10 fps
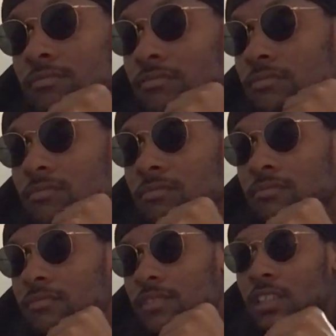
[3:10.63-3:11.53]
it,
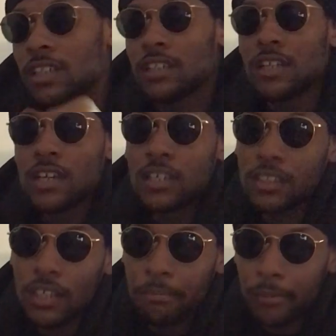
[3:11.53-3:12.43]

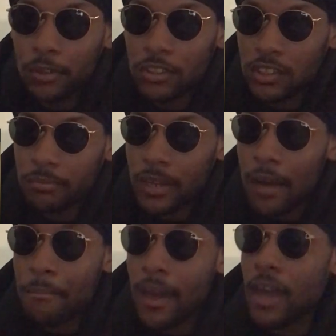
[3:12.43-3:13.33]
She bougie, man.
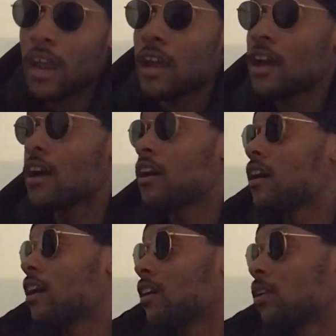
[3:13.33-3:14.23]
I'm mad
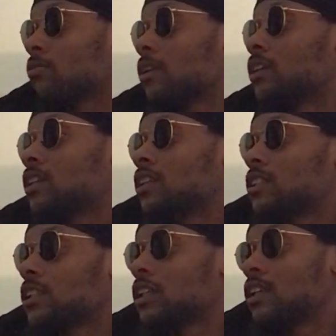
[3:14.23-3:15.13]
at, Glorilla, because
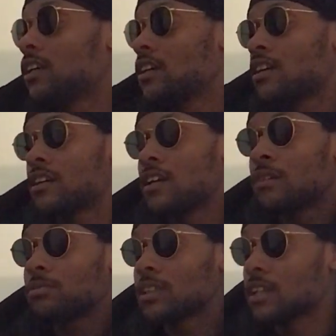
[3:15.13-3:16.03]
she, you know what
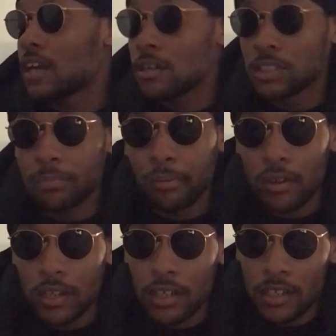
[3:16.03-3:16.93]
I'm saying? I support
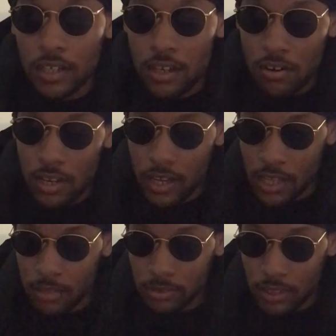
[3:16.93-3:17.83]
her, you know, like, you
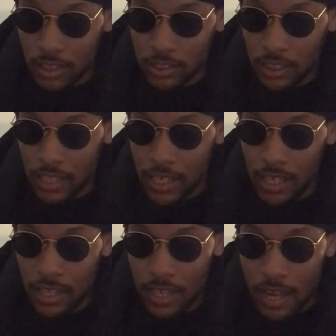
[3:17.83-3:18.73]
know what I'm saying? She
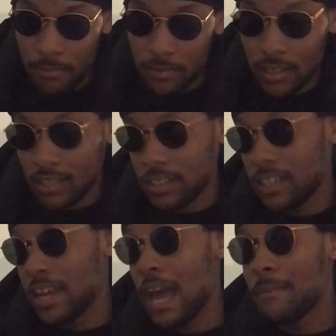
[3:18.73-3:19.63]
had me
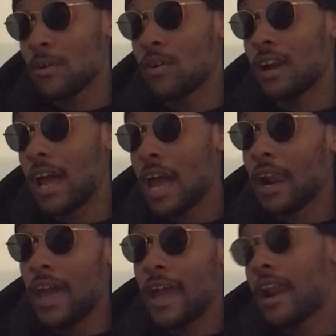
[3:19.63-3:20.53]
on her line
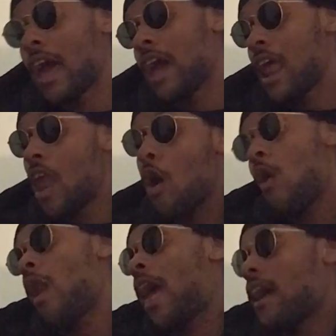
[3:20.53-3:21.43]
last night and
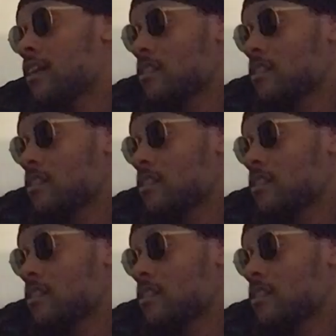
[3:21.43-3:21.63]
all that.